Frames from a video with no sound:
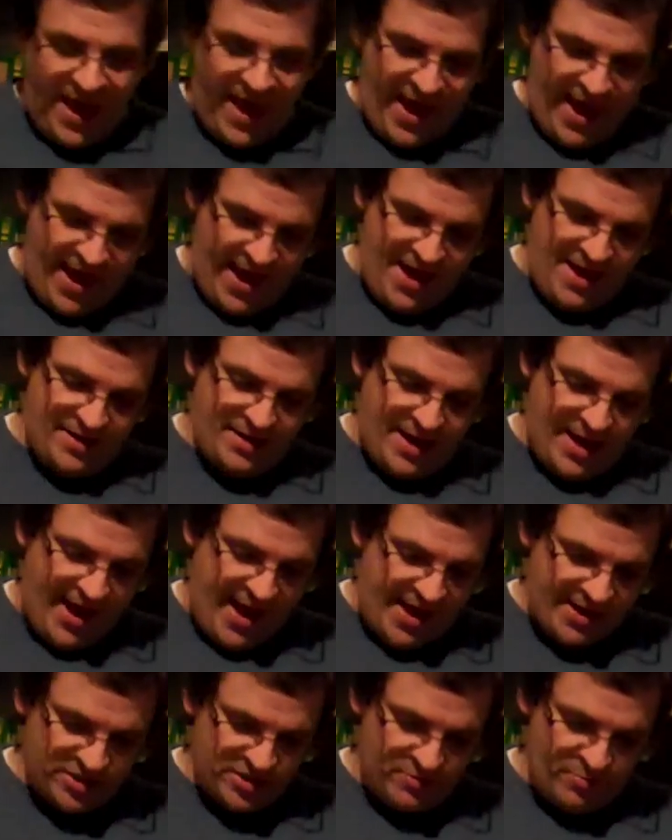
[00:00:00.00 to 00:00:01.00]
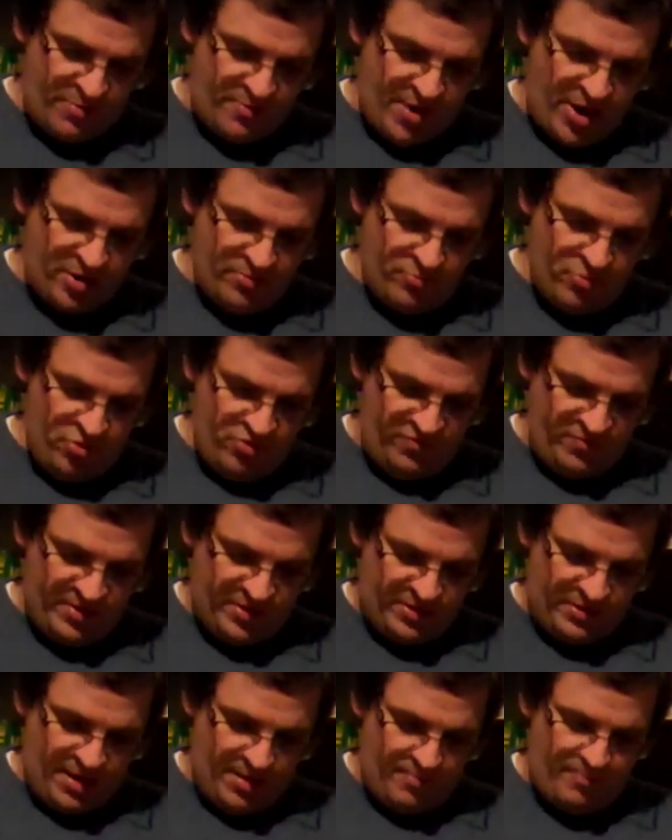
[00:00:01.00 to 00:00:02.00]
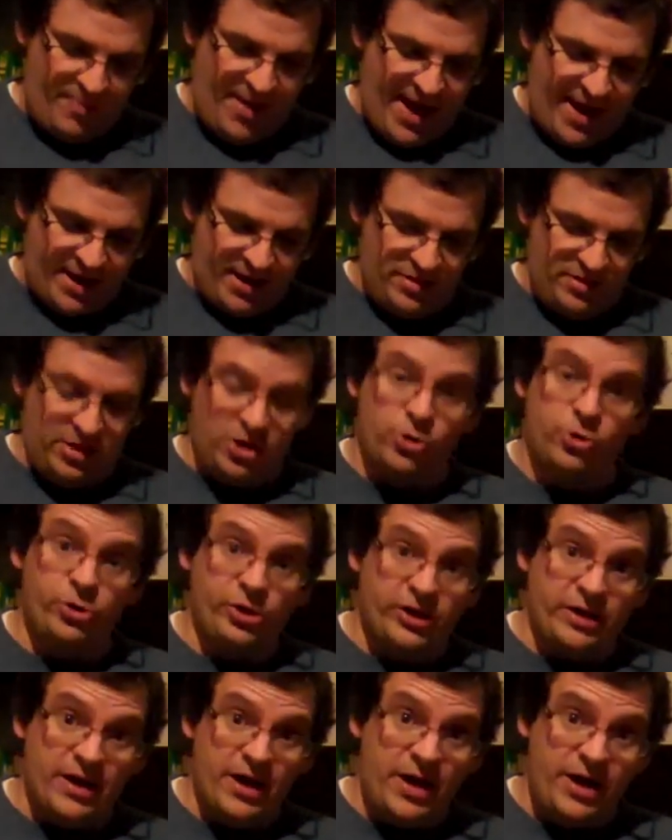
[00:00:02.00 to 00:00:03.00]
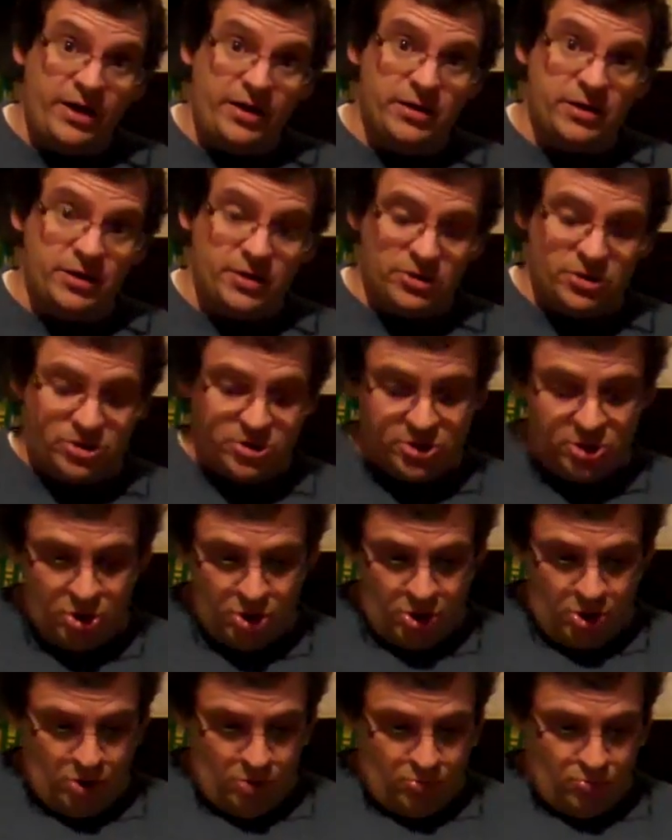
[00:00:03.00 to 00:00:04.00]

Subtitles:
and I asked him about a movement that back in the early 90s